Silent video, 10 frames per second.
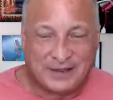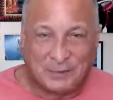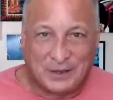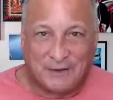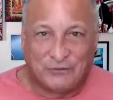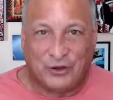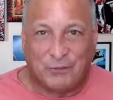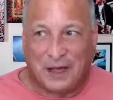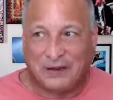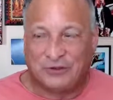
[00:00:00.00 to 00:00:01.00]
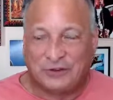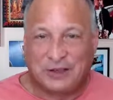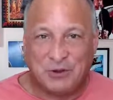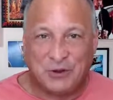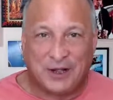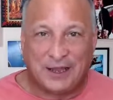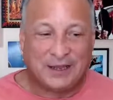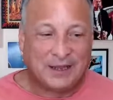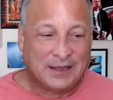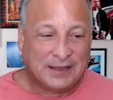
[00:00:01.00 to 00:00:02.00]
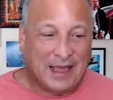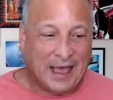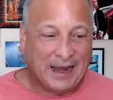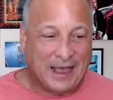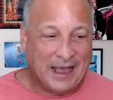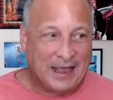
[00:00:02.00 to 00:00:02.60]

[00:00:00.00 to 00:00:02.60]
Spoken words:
that we love so much in the community that,